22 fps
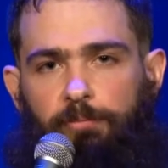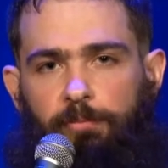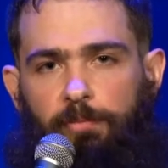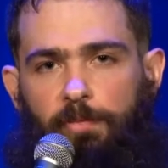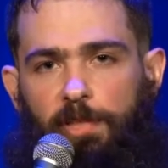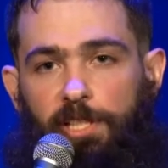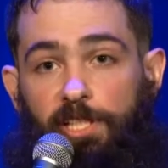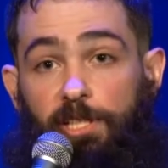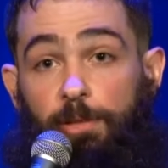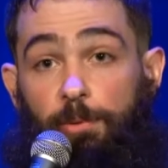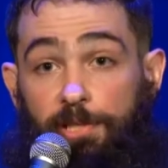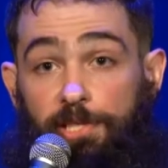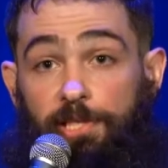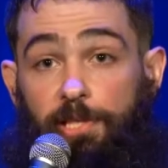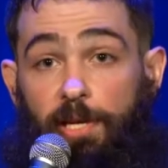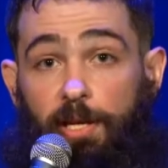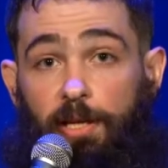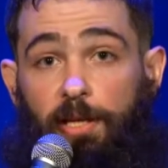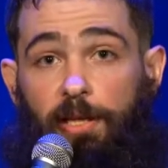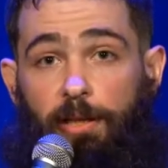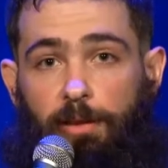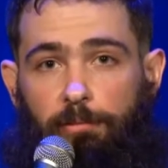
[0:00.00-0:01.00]
she was
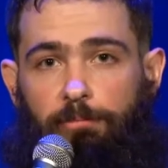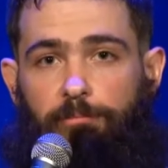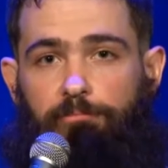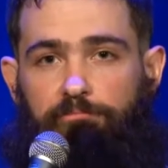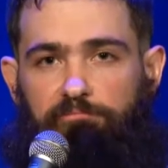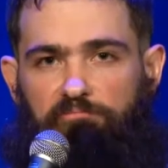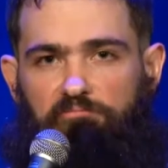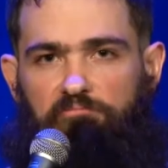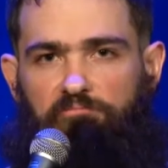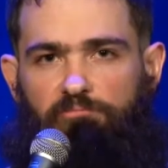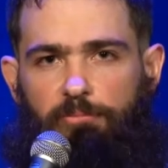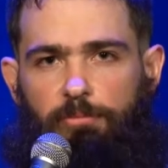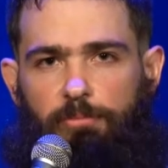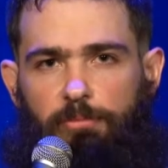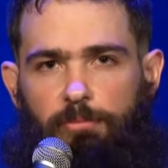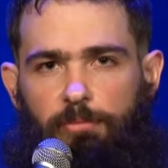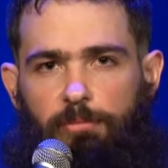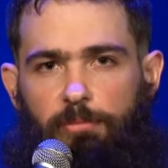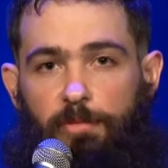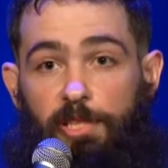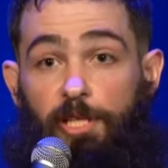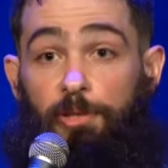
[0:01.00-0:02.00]

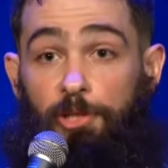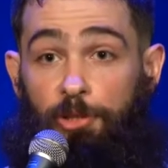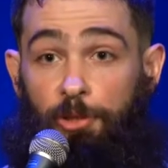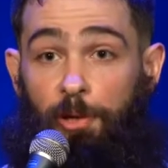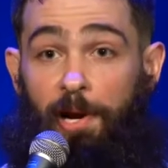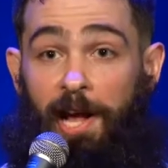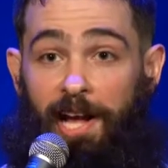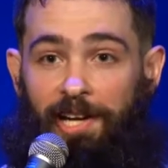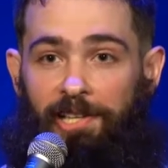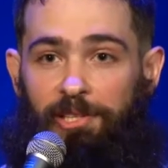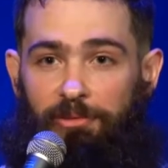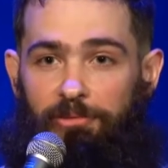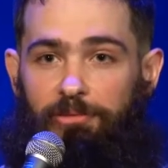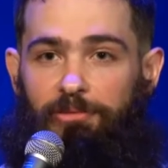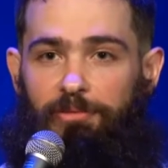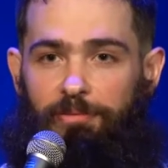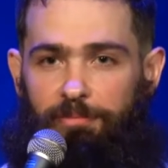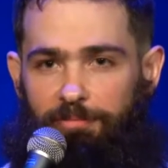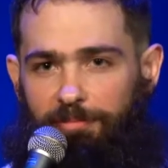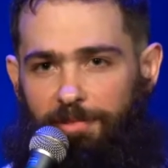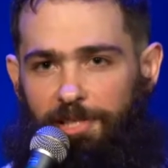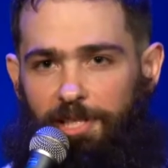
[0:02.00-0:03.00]
attractive,
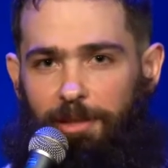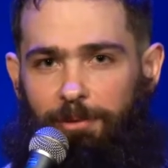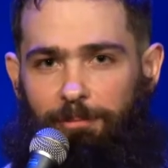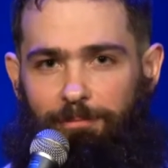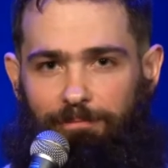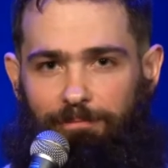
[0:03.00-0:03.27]
so.